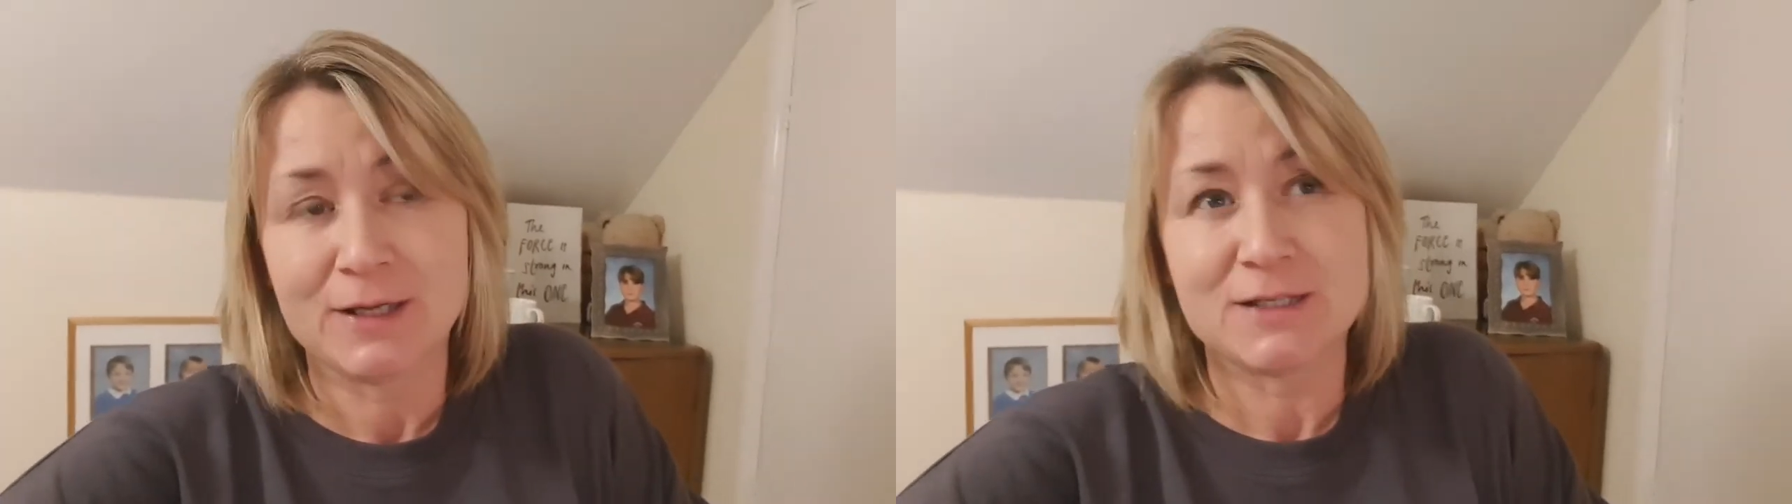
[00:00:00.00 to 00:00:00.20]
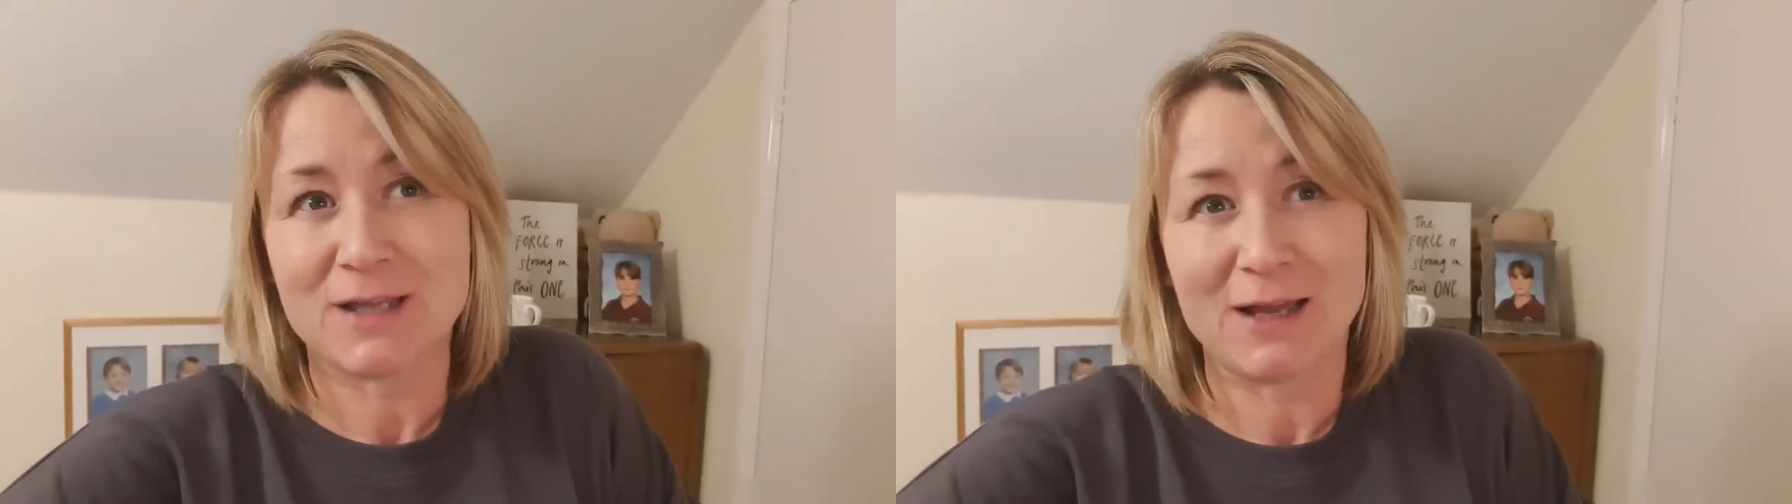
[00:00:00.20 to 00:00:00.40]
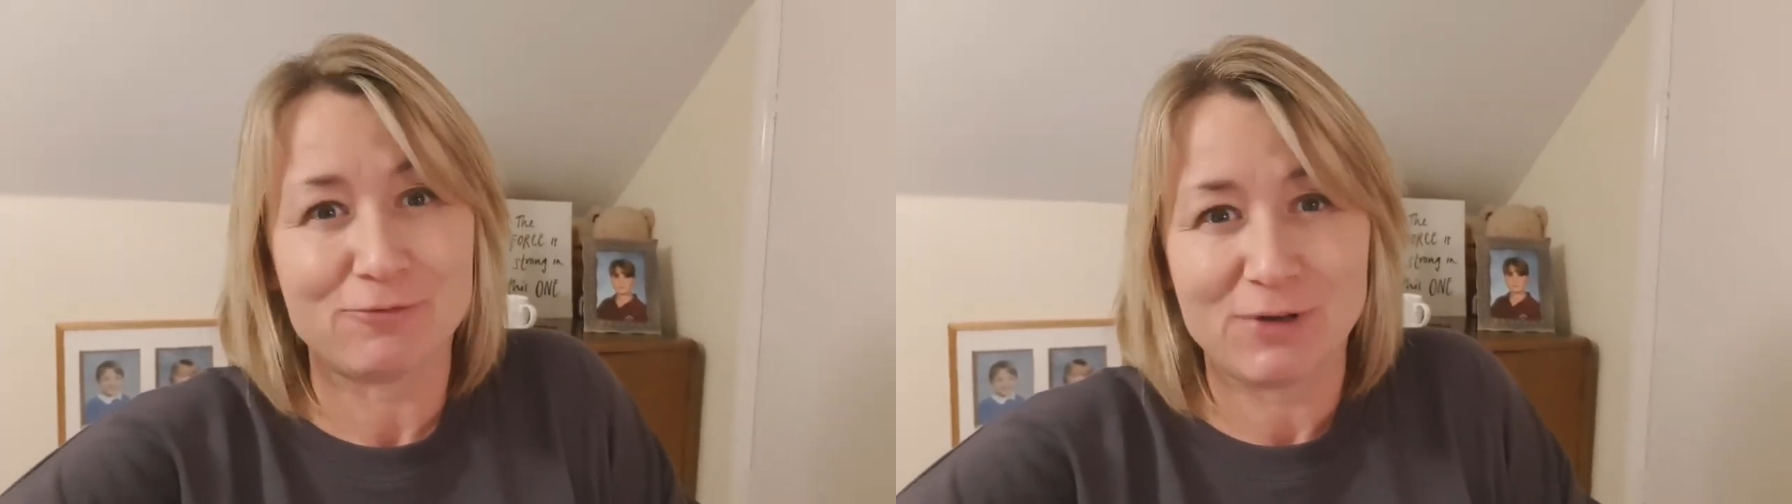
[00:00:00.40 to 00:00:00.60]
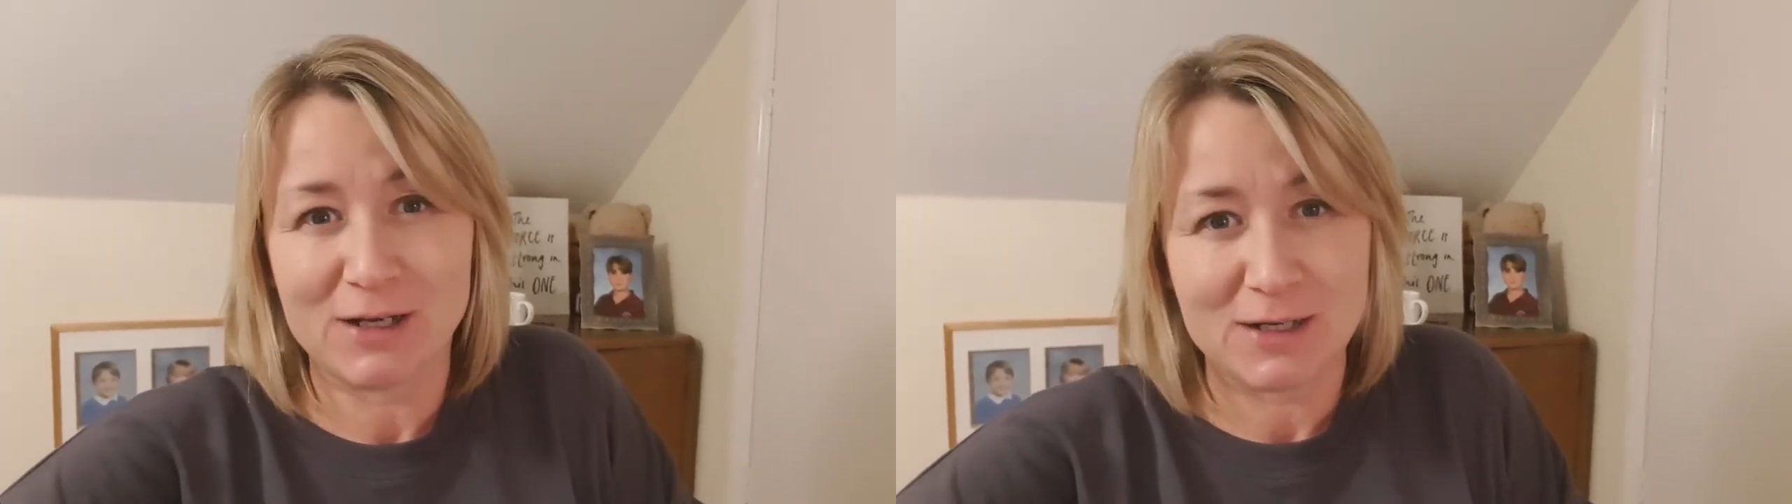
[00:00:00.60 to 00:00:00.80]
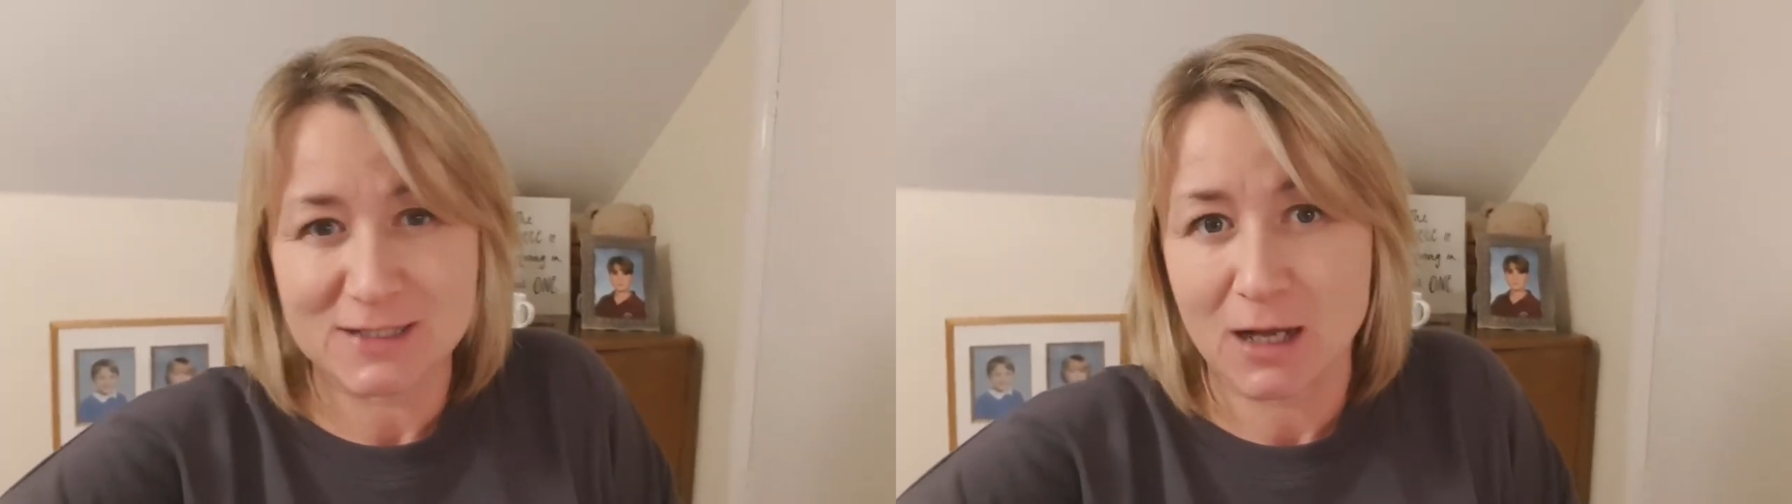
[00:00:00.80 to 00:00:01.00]
so I hadn't
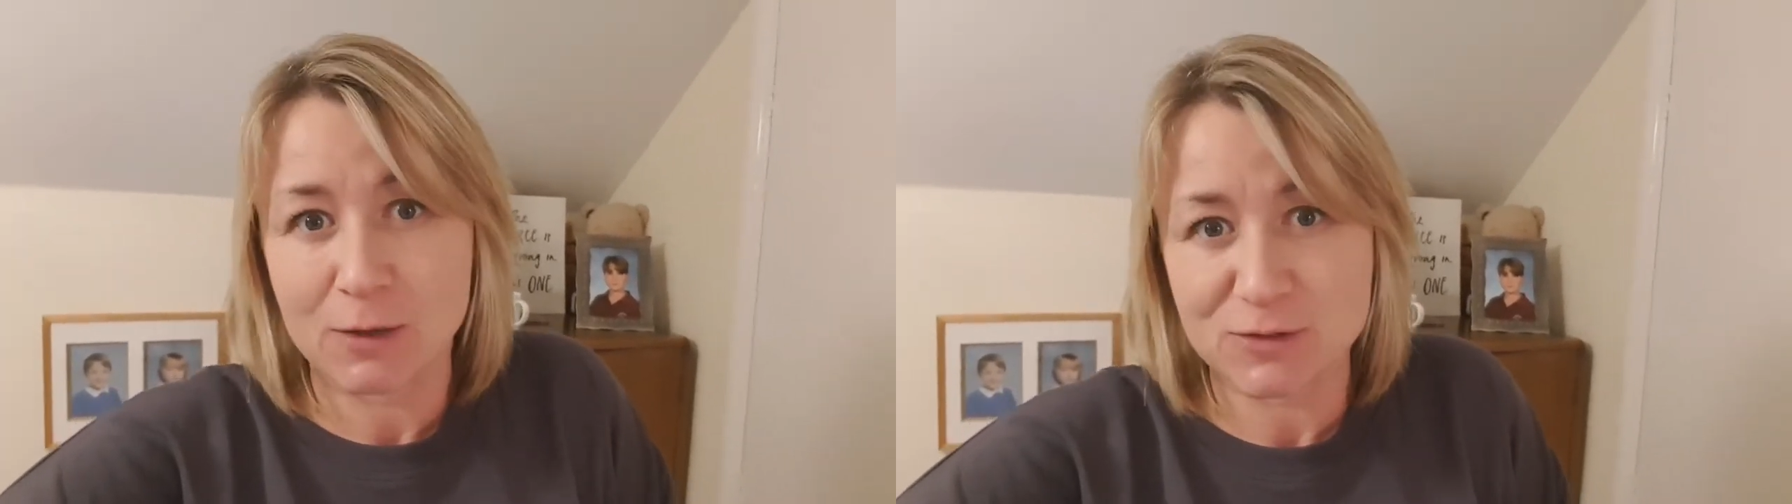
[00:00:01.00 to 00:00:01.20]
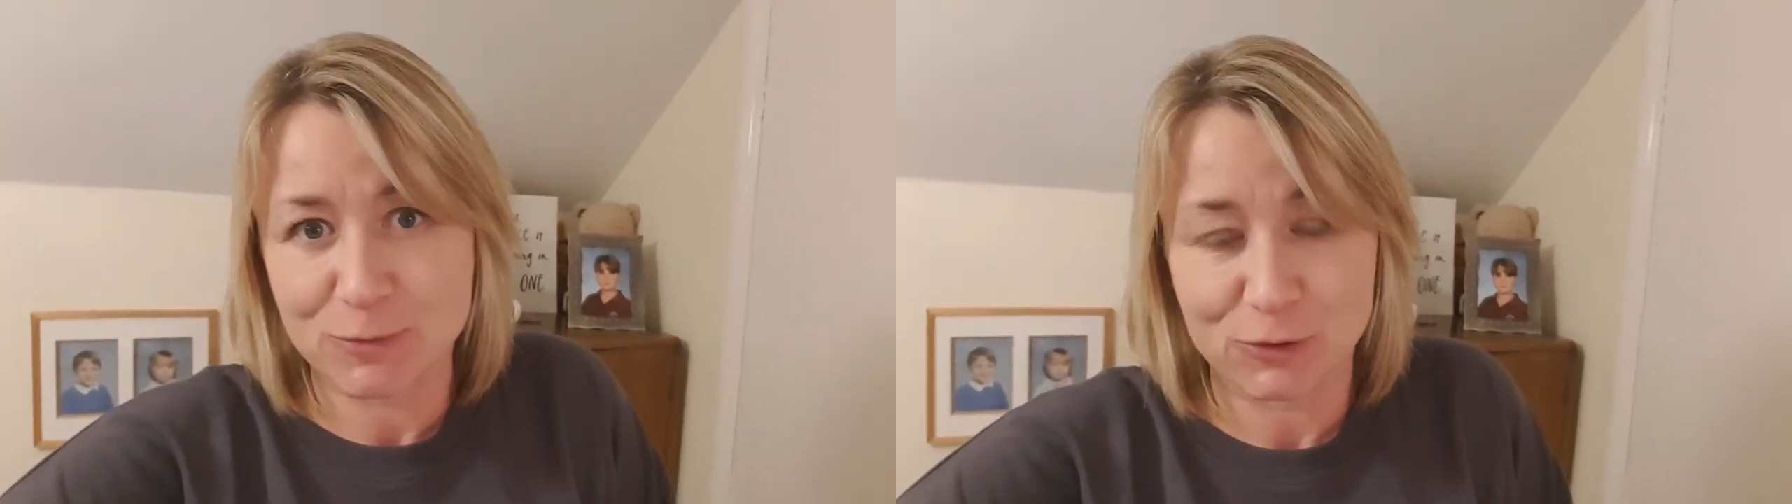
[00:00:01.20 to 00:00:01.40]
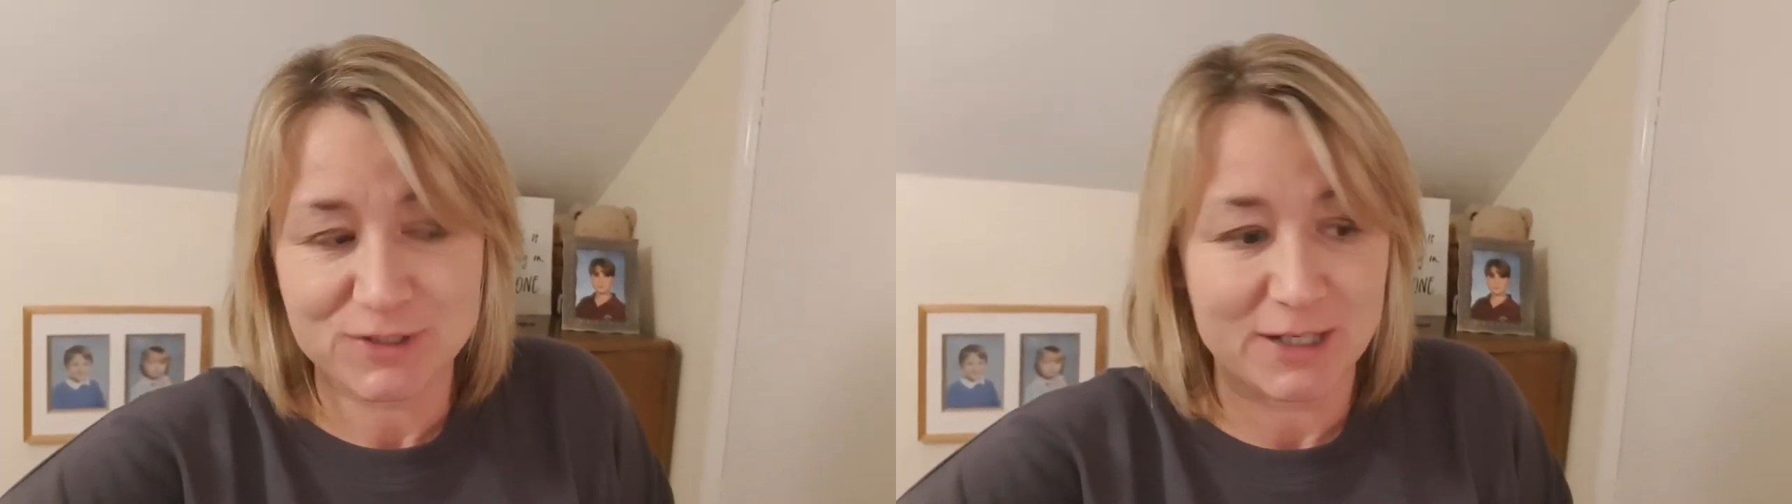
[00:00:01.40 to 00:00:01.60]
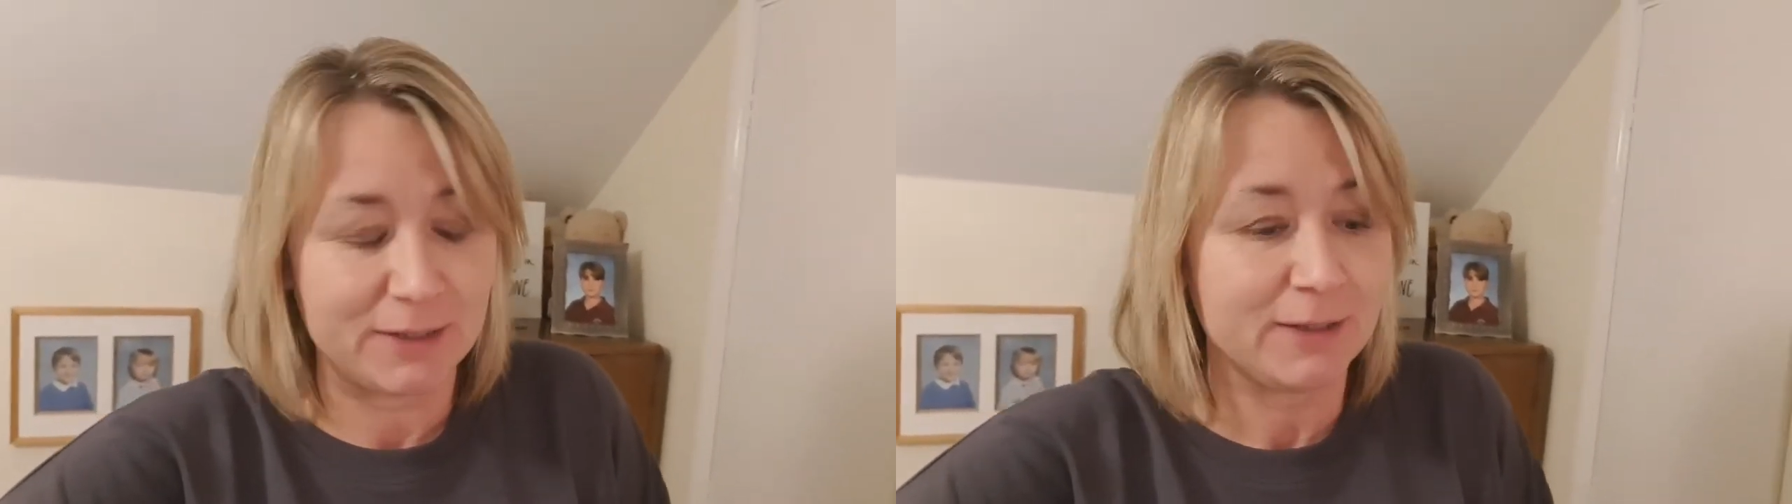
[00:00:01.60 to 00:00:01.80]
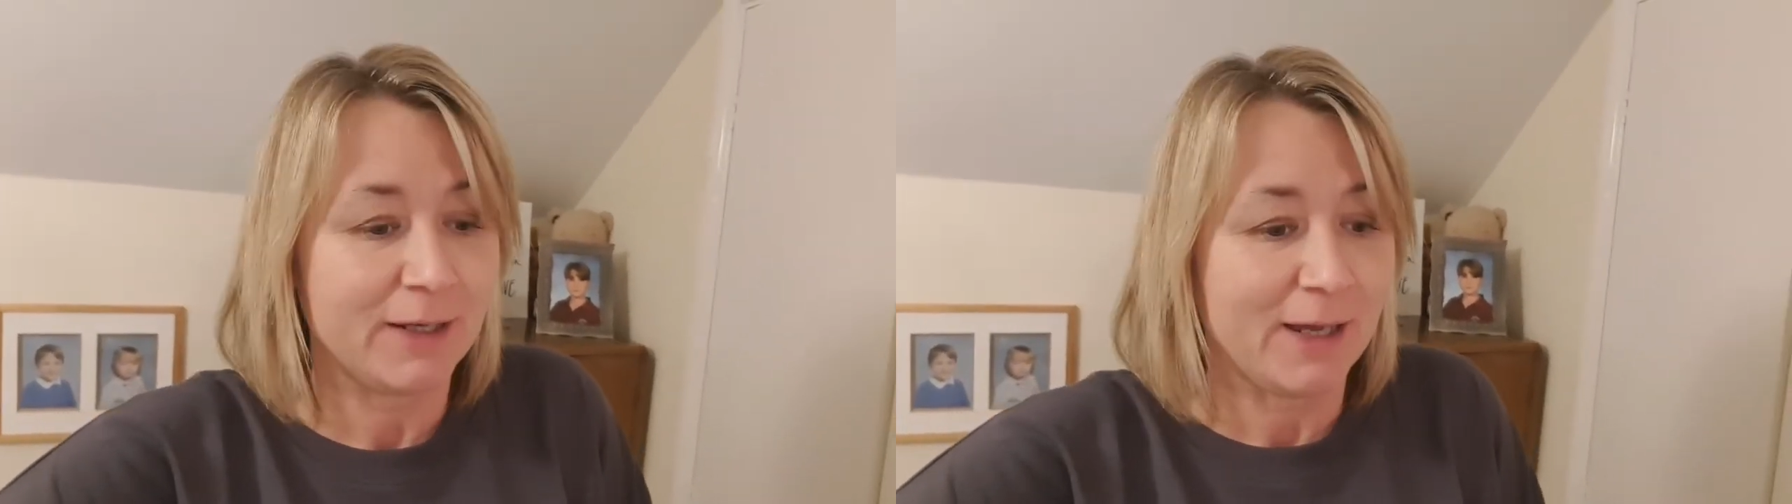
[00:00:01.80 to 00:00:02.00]
realized that I was booked in.